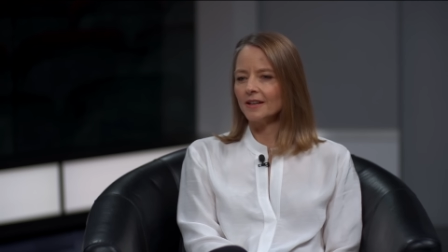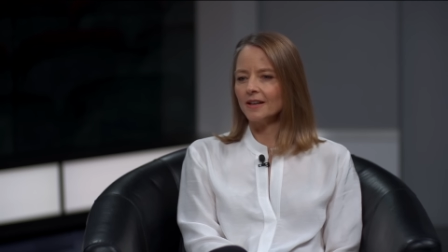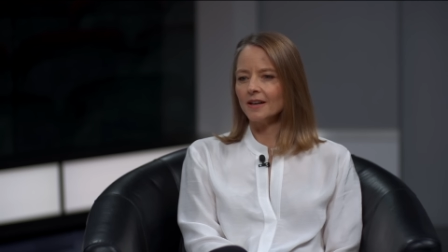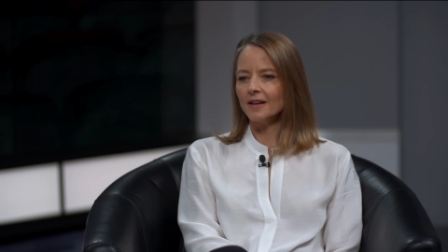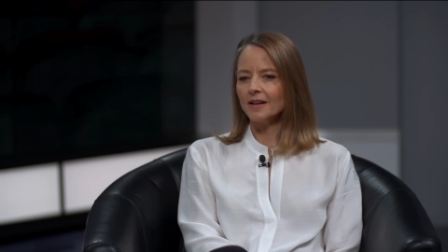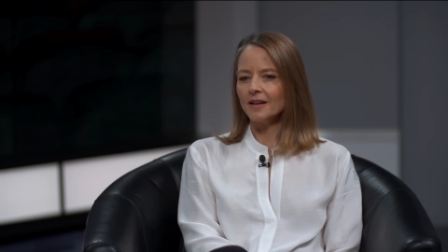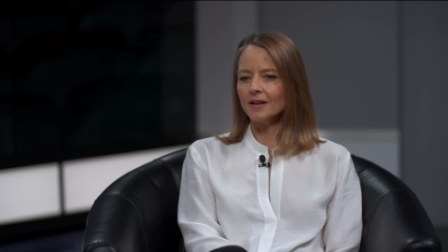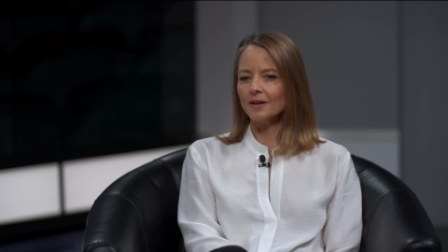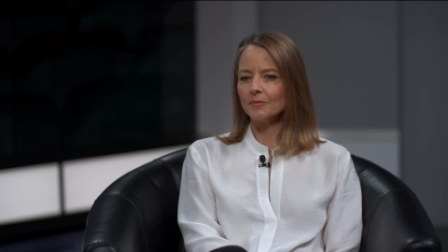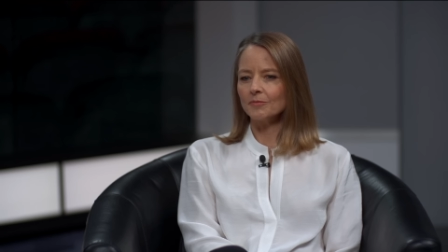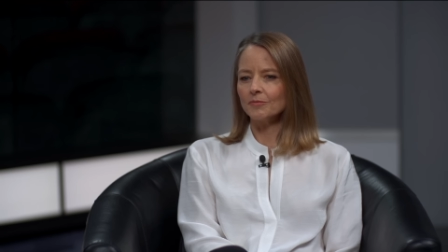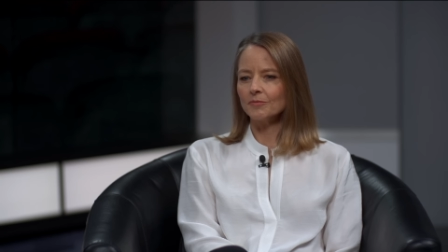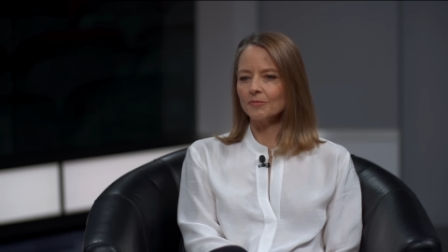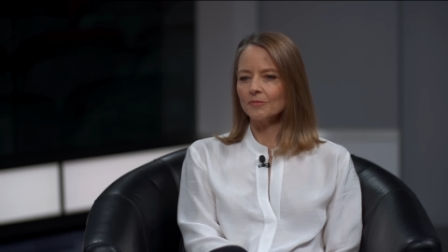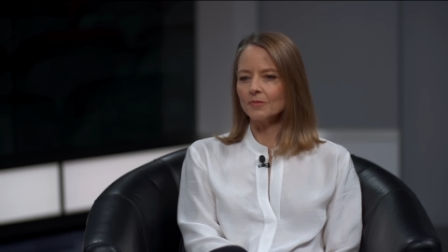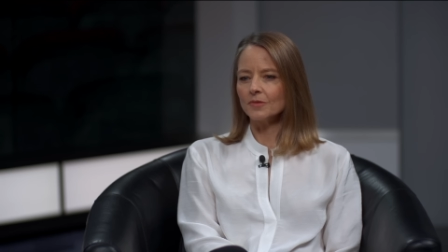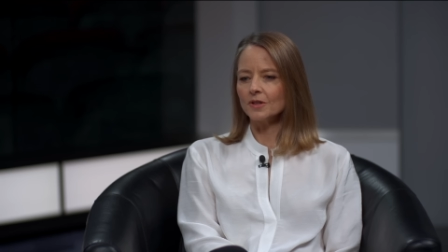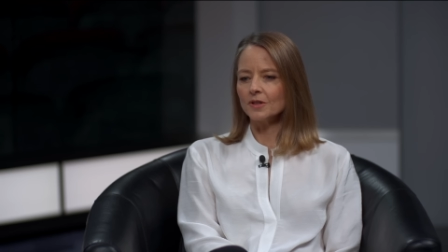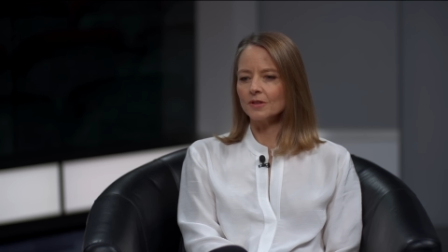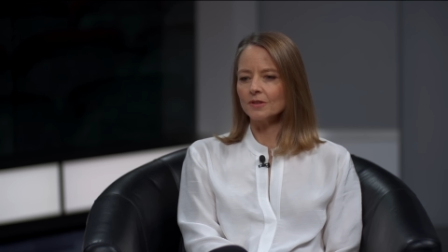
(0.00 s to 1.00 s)

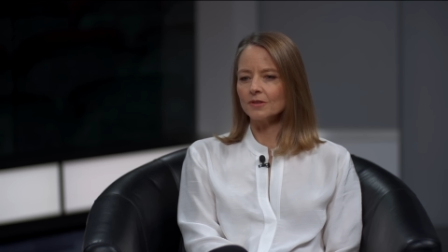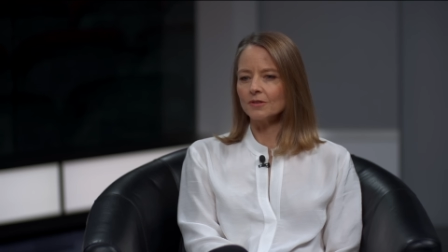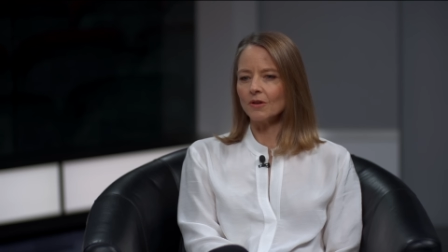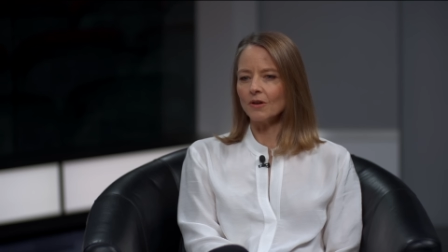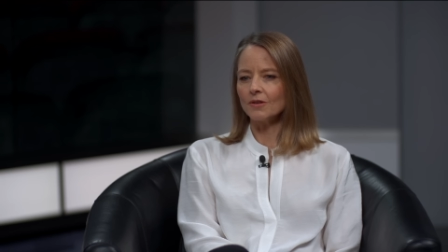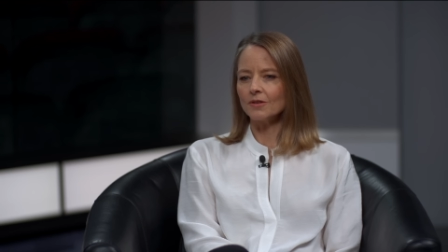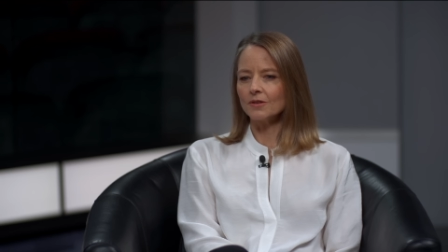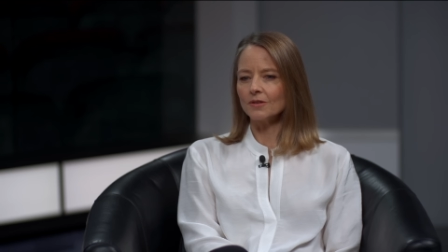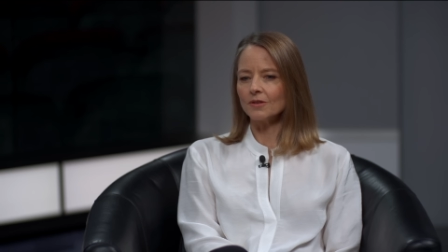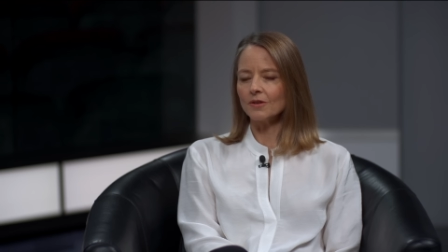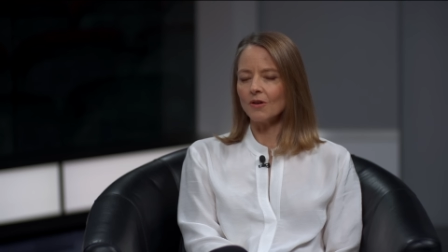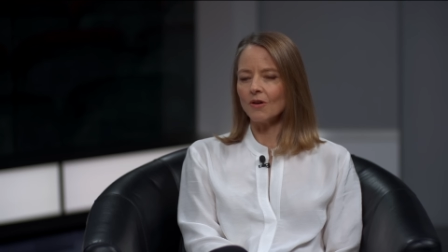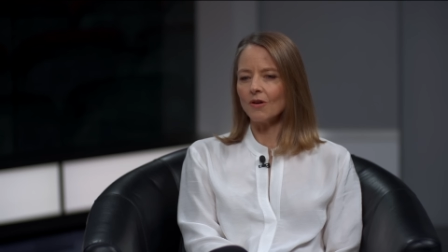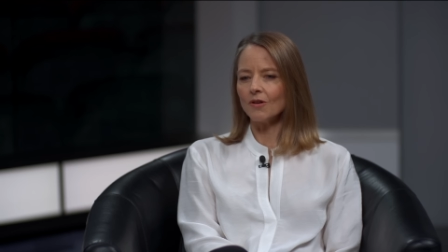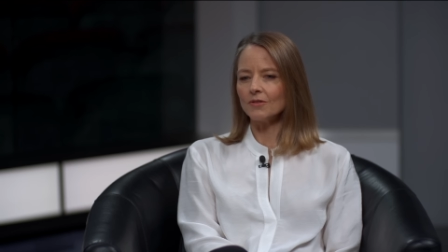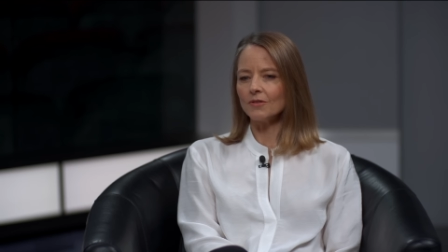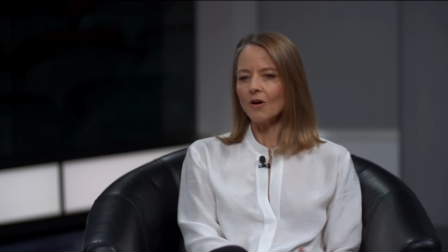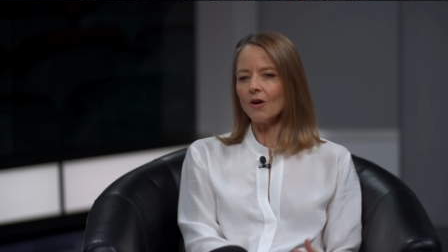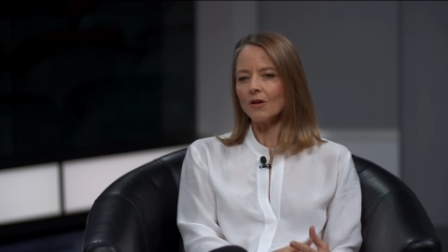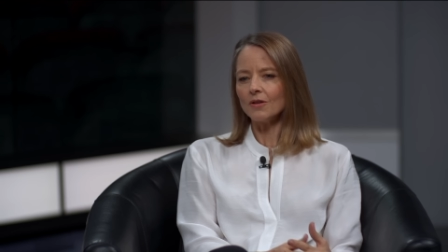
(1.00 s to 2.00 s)
Um,
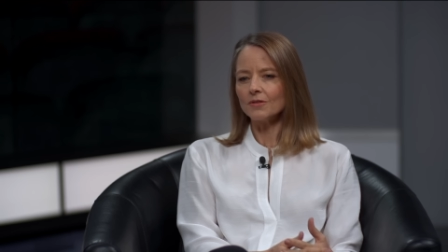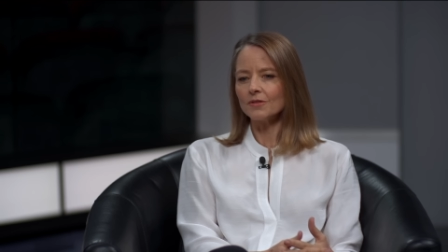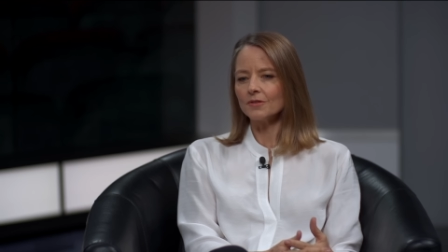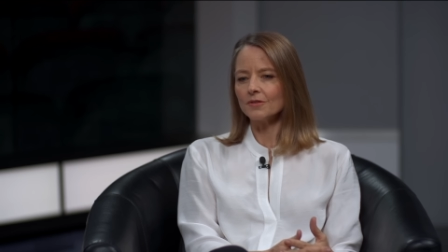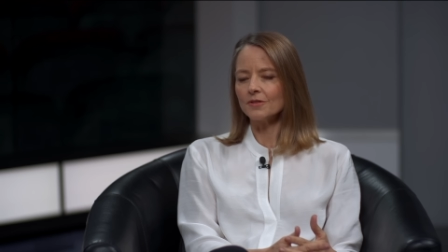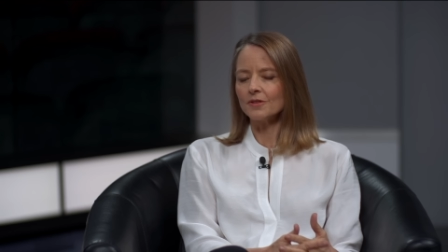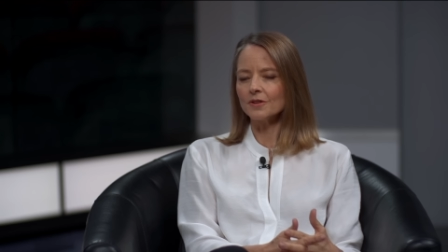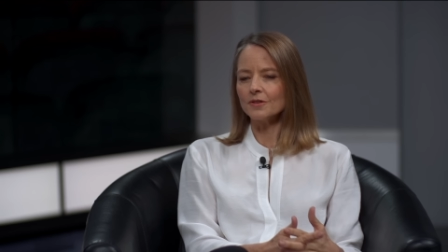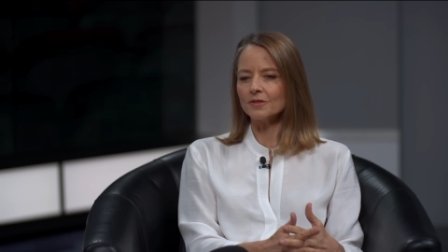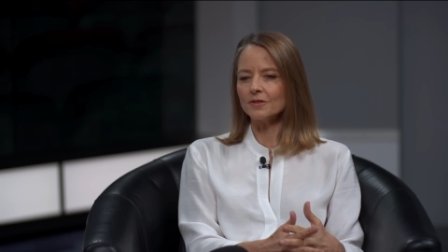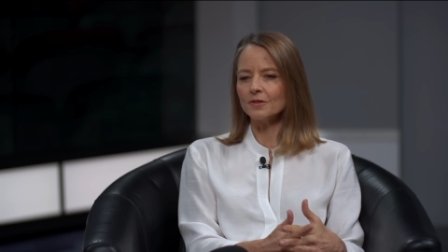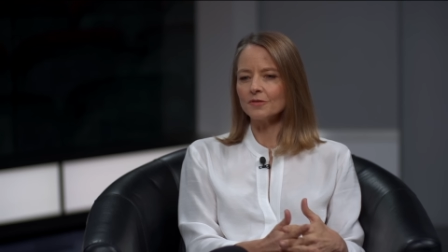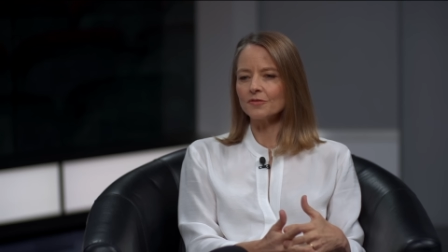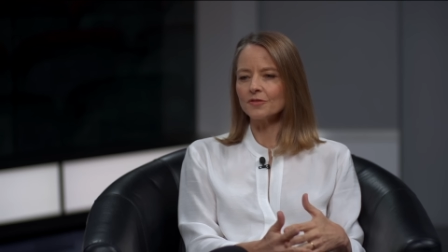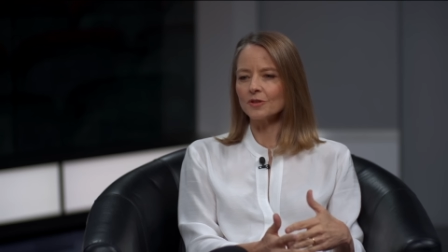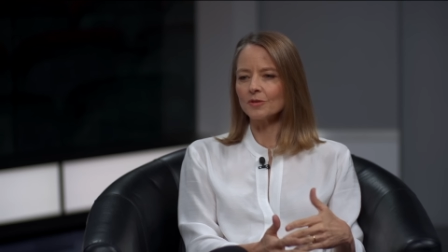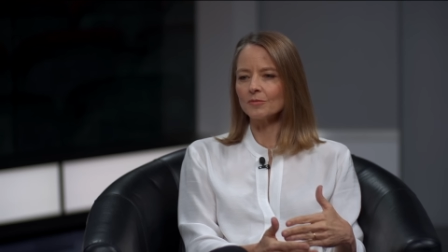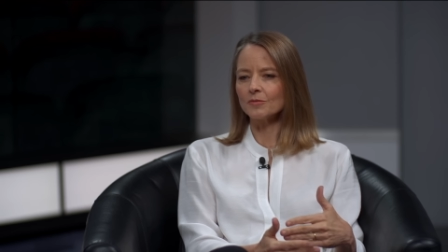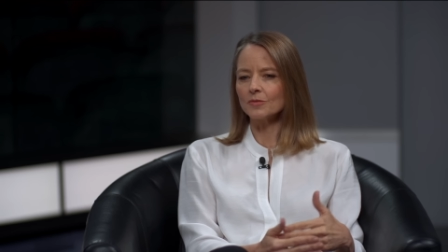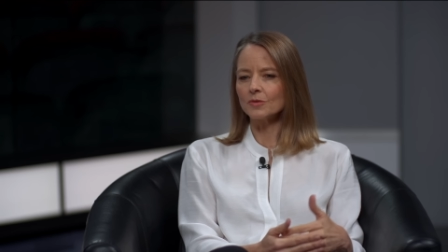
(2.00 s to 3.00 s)
all, all, the, the
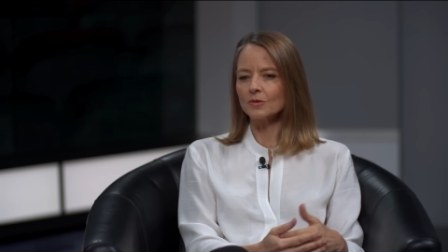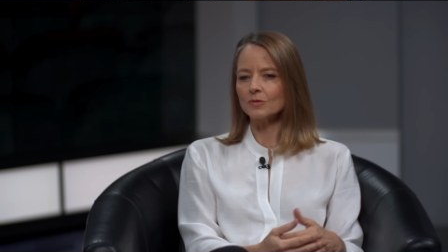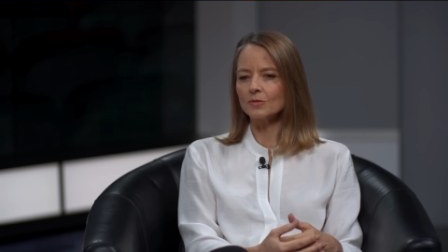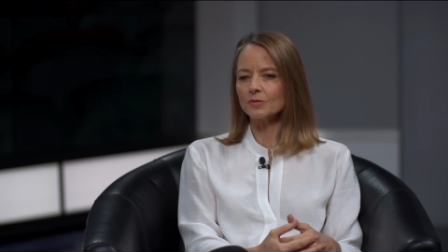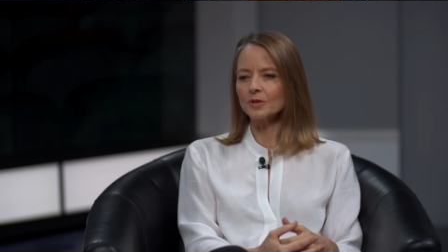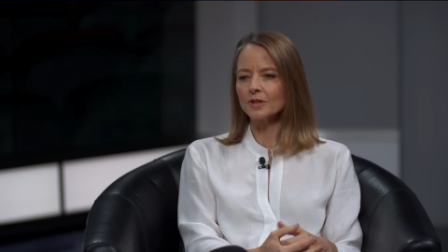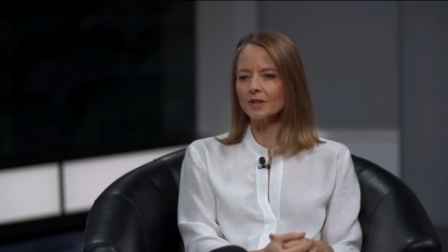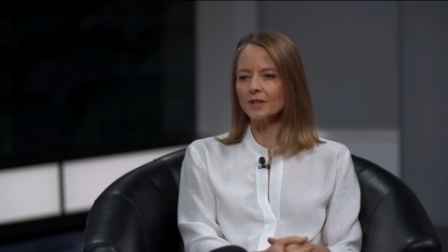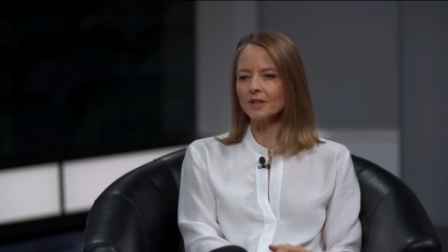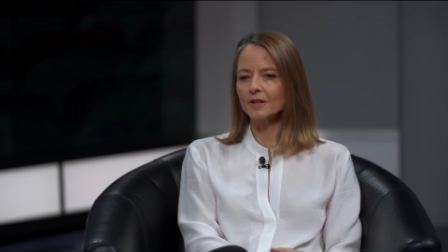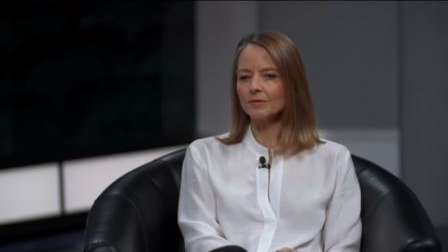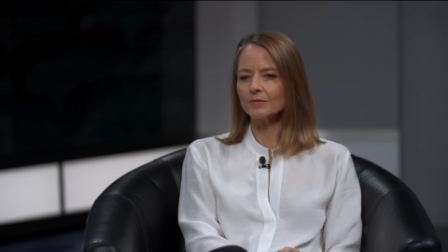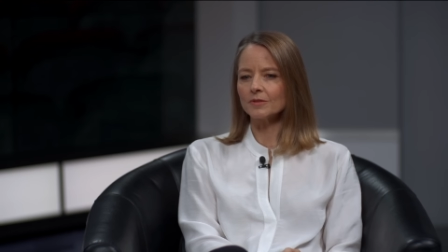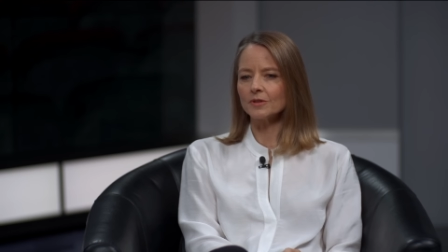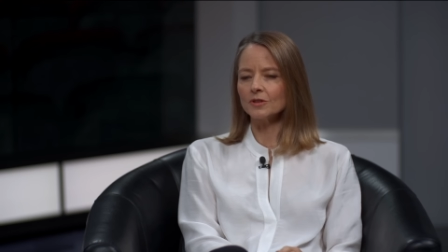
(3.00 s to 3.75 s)
film really,